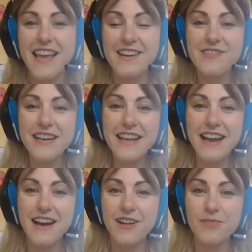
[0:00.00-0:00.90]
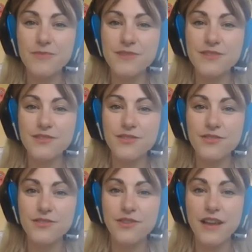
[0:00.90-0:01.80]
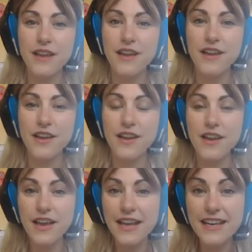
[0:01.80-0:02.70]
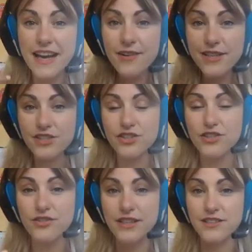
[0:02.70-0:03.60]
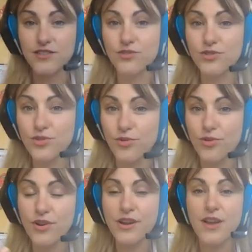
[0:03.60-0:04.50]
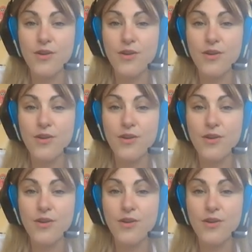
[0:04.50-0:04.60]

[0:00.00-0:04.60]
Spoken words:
It really helps to encourage students to talk